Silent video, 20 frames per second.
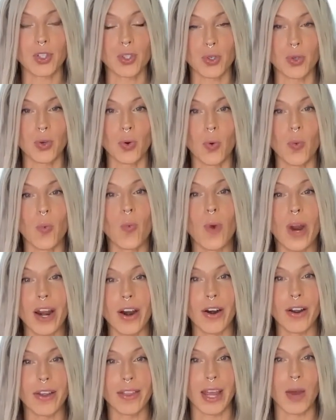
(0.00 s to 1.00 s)
to
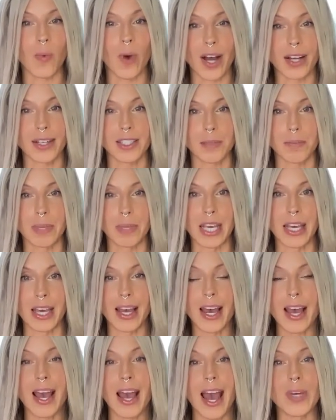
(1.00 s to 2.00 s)
where they want to be.